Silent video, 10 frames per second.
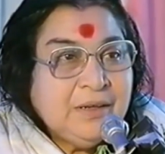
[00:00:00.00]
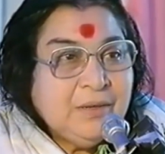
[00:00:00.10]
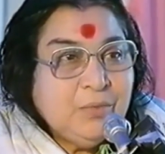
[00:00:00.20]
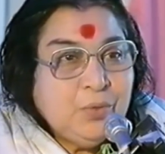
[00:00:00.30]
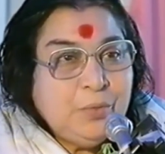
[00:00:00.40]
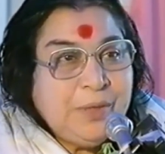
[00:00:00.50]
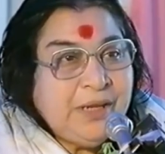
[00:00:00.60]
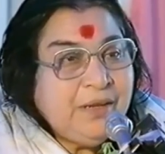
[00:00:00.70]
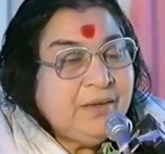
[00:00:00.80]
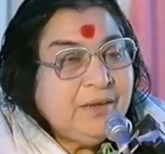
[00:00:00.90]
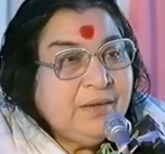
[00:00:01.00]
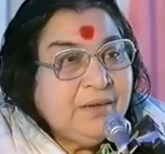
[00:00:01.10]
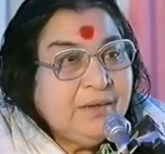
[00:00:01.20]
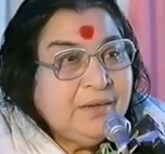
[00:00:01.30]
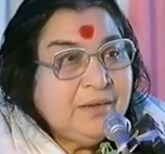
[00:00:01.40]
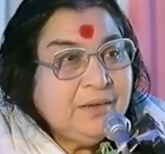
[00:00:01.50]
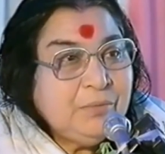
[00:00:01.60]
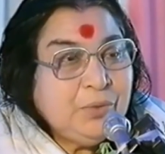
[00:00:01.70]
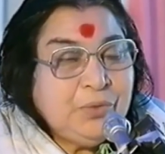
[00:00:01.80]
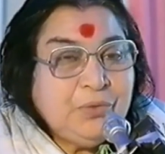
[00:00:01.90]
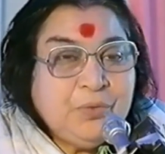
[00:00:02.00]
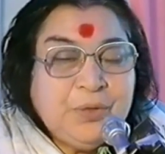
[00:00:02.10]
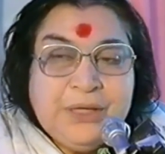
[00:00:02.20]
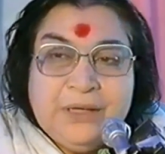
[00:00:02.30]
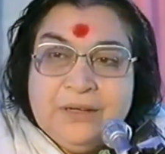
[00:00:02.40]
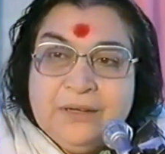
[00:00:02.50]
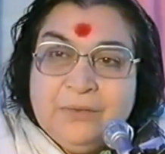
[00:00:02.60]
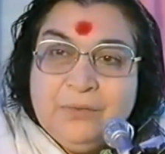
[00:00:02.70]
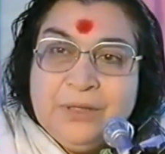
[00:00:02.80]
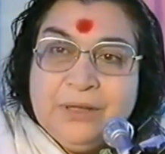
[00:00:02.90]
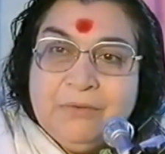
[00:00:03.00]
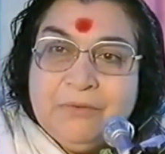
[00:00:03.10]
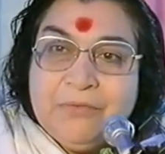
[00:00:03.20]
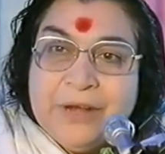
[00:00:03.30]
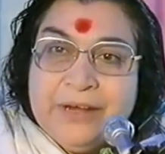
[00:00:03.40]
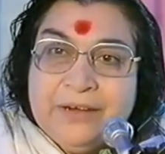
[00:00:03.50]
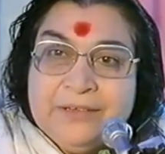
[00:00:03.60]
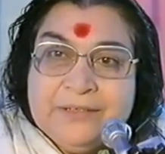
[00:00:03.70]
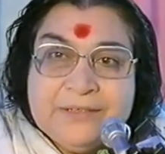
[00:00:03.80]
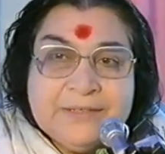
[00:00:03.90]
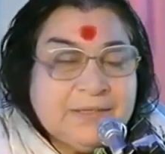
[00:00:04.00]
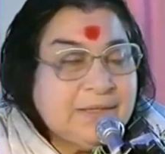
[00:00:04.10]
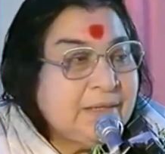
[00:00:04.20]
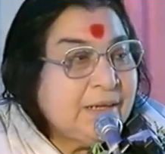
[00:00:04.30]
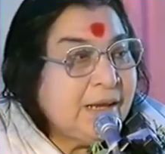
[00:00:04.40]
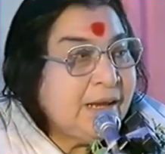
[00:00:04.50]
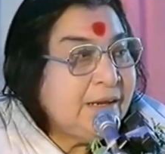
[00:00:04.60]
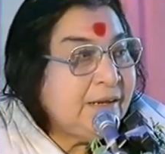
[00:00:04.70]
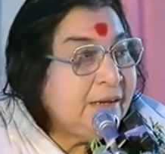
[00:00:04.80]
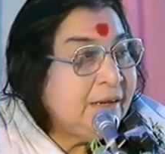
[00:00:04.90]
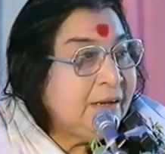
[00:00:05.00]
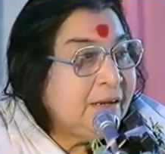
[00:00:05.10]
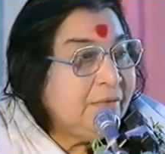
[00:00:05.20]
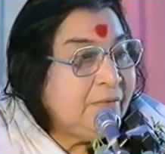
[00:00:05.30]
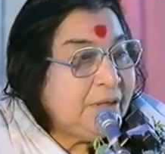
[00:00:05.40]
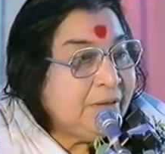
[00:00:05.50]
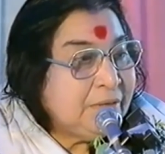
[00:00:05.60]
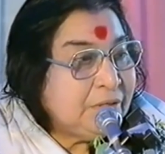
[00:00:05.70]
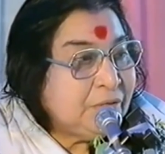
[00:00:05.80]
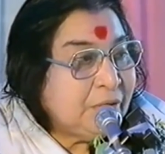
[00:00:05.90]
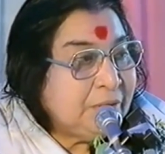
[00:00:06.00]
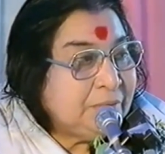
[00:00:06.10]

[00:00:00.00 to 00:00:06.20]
blooming beautifully with our fragrance and with our joy.